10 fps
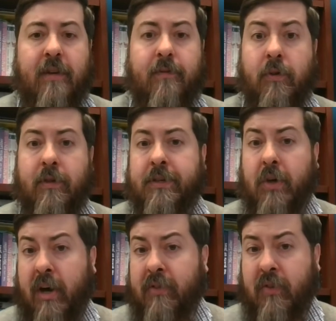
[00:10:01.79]
for this
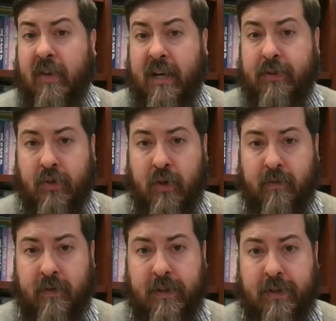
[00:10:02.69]
online
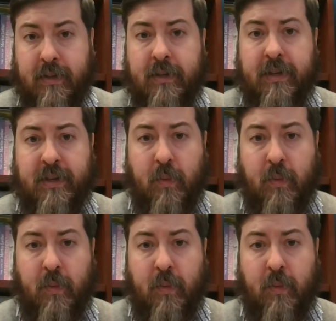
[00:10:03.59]
service this